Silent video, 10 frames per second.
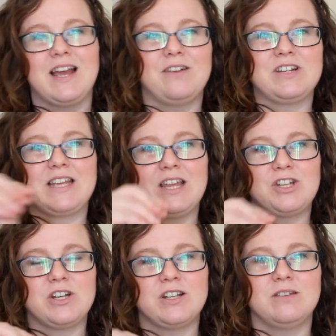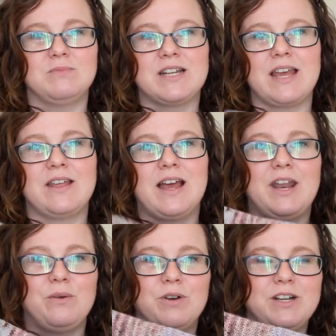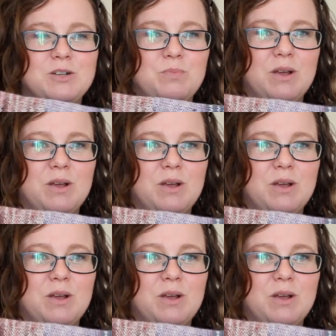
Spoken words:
have to kitchen them together, and I wanted